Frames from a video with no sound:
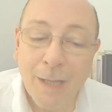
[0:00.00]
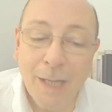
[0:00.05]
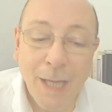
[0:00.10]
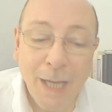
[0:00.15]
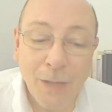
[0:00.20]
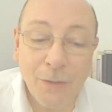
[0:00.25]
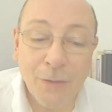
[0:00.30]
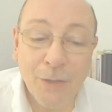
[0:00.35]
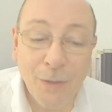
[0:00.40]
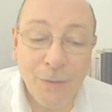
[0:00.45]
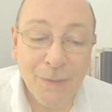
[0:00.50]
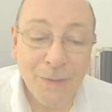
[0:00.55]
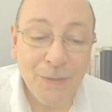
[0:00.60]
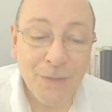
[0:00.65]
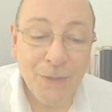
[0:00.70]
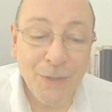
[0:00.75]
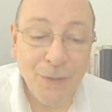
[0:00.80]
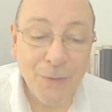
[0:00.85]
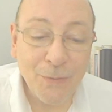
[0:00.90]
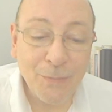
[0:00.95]

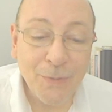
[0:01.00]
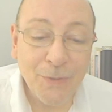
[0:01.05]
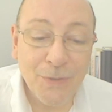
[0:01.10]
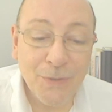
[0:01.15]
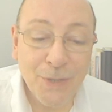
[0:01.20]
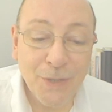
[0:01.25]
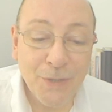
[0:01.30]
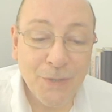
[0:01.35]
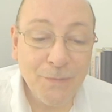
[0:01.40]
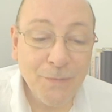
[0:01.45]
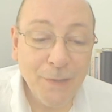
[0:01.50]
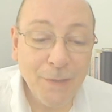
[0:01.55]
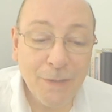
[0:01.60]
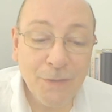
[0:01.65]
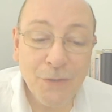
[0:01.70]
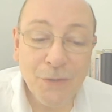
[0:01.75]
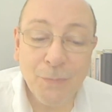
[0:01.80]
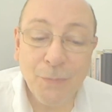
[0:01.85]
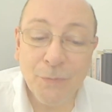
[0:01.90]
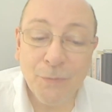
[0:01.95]
Alcoholics Anonymous is a
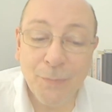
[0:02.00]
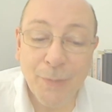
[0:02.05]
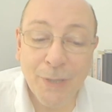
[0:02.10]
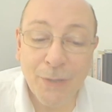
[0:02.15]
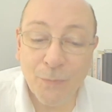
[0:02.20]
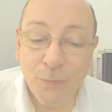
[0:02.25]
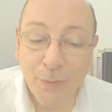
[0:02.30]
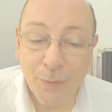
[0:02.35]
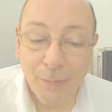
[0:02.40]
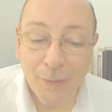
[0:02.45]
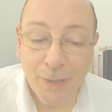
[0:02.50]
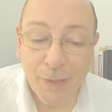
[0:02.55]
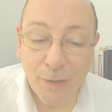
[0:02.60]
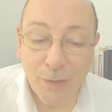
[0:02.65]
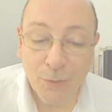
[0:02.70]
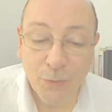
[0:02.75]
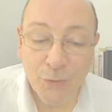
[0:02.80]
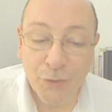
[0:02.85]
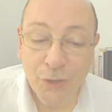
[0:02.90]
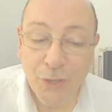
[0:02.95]
fellowship of men and women
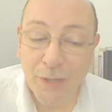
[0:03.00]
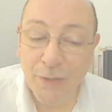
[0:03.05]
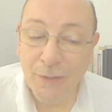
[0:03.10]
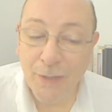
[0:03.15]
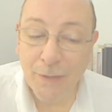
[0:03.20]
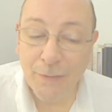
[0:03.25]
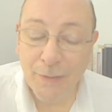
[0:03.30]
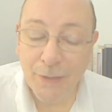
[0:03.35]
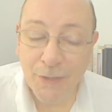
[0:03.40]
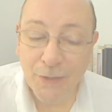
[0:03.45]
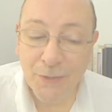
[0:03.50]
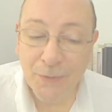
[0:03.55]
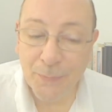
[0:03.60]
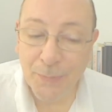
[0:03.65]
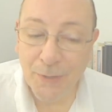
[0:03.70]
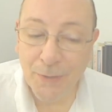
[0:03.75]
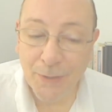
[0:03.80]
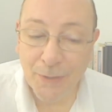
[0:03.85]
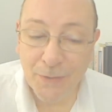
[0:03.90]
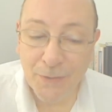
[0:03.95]
who share their
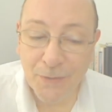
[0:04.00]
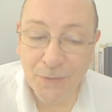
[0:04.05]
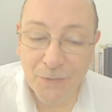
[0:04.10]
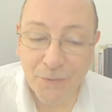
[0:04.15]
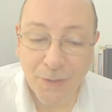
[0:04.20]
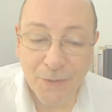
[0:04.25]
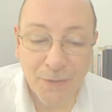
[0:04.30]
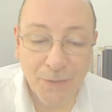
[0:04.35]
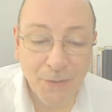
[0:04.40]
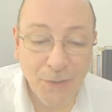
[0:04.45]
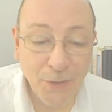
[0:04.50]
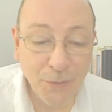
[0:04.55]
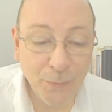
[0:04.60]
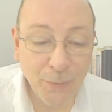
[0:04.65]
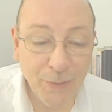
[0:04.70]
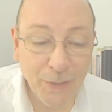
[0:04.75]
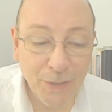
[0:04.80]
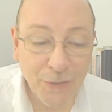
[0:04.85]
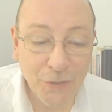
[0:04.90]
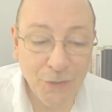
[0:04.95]
experience, strength and hope
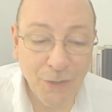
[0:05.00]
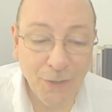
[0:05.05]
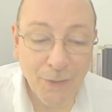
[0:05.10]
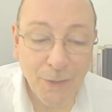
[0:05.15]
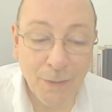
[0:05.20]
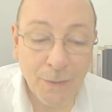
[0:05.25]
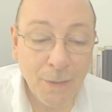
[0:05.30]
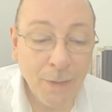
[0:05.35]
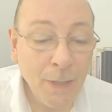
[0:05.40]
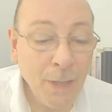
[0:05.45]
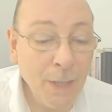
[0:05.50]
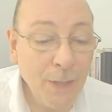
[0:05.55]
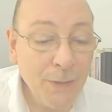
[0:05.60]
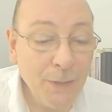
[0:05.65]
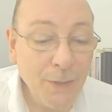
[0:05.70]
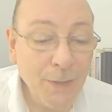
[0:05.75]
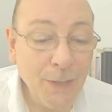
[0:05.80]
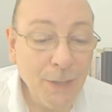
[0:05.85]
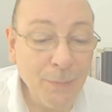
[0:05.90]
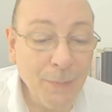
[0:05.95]
with each other
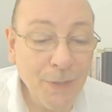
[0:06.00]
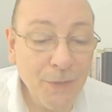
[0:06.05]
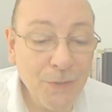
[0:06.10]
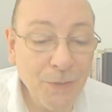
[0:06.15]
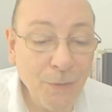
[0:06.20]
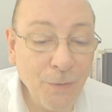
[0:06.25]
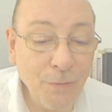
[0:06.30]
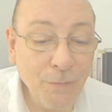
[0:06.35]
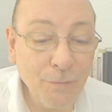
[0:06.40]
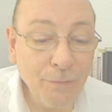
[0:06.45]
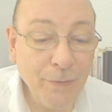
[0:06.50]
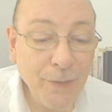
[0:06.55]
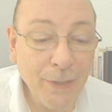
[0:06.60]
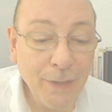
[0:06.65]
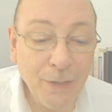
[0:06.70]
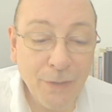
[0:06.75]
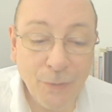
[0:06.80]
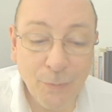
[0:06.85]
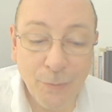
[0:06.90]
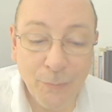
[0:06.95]
that they may solve their
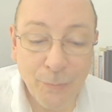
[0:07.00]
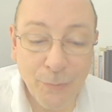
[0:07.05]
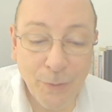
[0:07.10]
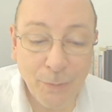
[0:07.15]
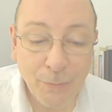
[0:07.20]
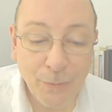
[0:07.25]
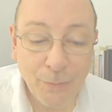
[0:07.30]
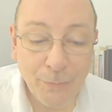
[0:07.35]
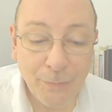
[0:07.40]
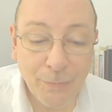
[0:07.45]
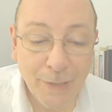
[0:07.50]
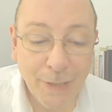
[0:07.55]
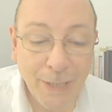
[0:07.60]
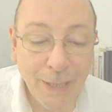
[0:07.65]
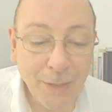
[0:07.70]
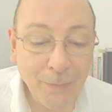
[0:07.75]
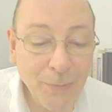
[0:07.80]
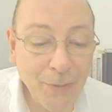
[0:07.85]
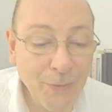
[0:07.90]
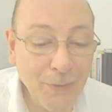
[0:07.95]
common problem and
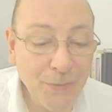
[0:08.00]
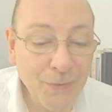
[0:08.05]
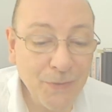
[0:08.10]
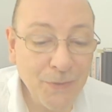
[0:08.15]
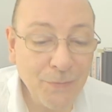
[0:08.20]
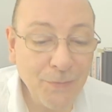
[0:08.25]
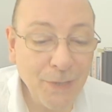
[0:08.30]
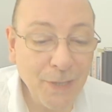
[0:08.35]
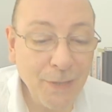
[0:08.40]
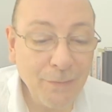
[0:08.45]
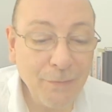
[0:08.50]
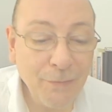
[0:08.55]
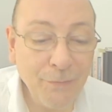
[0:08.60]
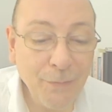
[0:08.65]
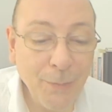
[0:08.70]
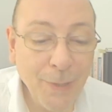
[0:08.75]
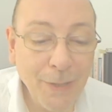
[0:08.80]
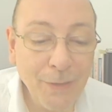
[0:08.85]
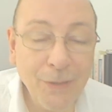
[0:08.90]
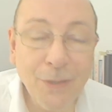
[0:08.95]
help others to recover
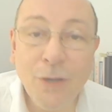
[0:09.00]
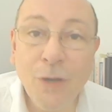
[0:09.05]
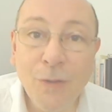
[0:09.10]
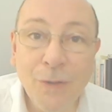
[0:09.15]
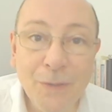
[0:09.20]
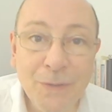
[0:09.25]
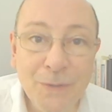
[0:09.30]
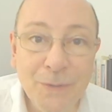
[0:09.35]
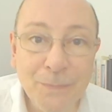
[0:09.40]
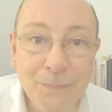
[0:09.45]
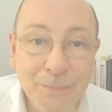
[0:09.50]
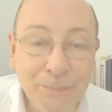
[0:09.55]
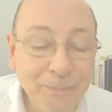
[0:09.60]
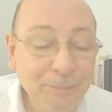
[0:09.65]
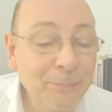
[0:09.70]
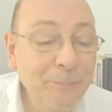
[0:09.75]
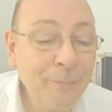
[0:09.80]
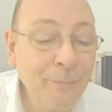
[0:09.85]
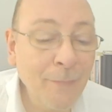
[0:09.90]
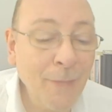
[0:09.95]
from alcoholism.
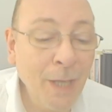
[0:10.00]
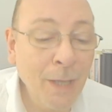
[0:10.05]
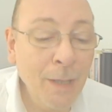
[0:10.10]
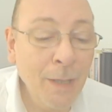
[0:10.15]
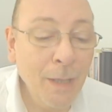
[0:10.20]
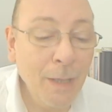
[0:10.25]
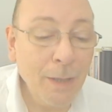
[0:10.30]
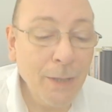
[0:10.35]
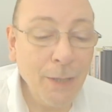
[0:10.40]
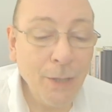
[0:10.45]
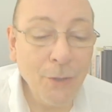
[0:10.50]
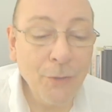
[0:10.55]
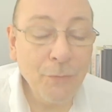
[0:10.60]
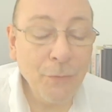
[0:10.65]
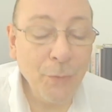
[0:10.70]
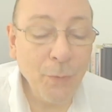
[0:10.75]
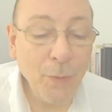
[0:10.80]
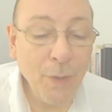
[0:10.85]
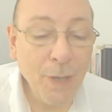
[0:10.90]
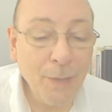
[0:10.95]
The only
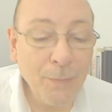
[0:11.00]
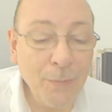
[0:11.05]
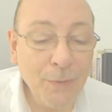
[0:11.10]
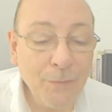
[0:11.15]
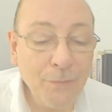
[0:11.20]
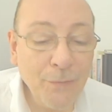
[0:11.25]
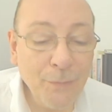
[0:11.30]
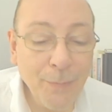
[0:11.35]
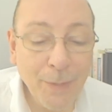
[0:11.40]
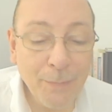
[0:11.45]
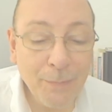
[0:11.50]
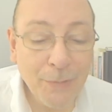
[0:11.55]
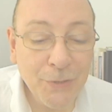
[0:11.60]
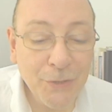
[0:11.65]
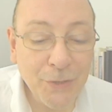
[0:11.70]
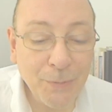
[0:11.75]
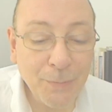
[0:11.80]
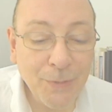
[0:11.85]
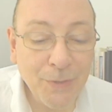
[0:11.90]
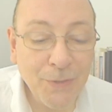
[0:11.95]
requirement for
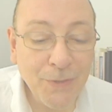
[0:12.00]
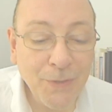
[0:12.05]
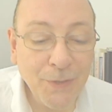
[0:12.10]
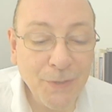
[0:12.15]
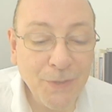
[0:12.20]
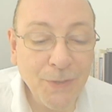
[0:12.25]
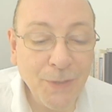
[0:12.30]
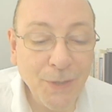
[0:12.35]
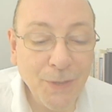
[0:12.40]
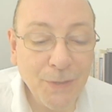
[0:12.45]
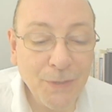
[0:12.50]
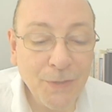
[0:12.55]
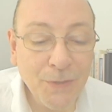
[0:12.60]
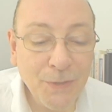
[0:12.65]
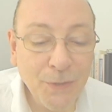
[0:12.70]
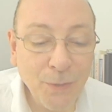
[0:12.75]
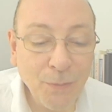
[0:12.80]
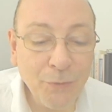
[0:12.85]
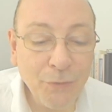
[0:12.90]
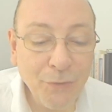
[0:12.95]
membership is a desire to
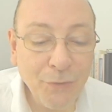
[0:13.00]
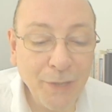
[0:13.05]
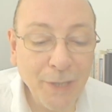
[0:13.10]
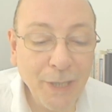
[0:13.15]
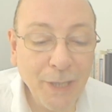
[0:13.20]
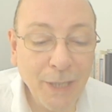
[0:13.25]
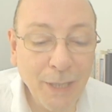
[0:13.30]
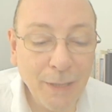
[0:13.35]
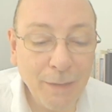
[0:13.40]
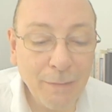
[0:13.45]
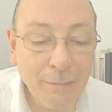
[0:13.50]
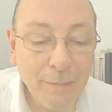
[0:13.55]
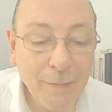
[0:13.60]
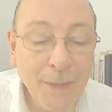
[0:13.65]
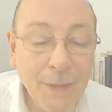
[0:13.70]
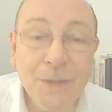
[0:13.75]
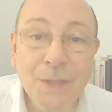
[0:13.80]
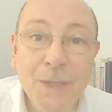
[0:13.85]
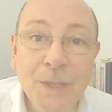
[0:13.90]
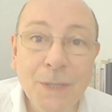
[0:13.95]
stop drinking, and
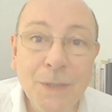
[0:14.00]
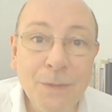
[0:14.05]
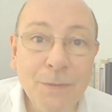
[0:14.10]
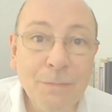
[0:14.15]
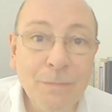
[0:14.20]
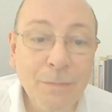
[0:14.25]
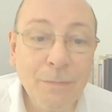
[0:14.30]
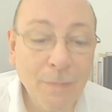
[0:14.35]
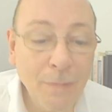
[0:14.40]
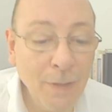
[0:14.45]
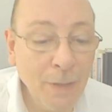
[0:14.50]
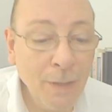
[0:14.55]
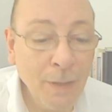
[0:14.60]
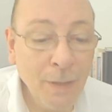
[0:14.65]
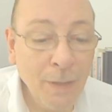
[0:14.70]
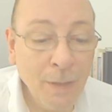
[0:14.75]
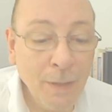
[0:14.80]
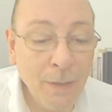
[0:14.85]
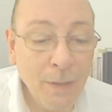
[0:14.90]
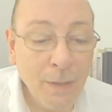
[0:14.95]
that's it.
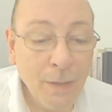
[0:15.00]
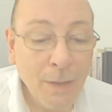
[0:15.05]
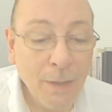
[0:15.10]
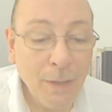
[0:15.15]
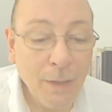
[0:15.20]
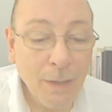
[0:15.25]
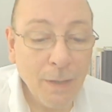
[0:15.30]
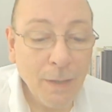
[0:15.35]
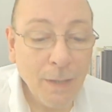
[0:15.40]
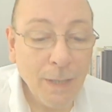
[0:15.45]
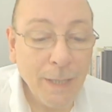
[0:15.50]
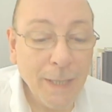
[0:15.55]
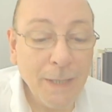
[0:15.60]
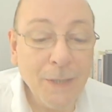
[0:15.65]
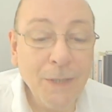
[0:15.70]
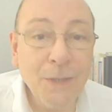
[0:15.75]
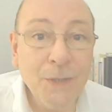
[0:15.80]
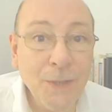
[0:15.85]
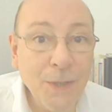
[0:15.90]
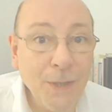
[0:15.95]
A
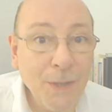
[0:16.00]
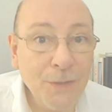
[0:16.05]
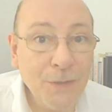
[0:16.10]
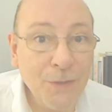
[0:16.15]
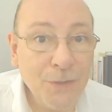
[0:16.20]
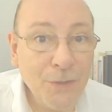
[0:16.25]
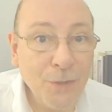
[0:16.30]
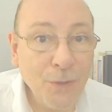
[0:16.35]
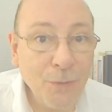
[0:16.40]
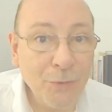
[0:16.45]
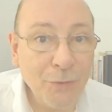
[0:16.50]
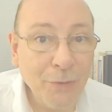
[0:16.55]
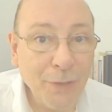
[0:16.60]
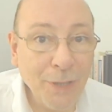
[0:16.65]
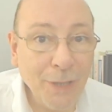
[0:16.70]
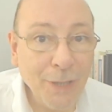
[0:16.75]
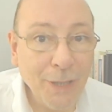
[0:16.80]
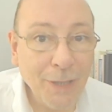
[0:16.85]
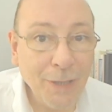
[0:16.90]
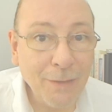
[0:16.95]
desire to stop
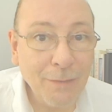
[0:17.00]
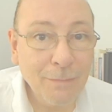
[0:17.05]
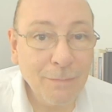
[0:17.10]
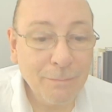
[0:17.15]
drinking.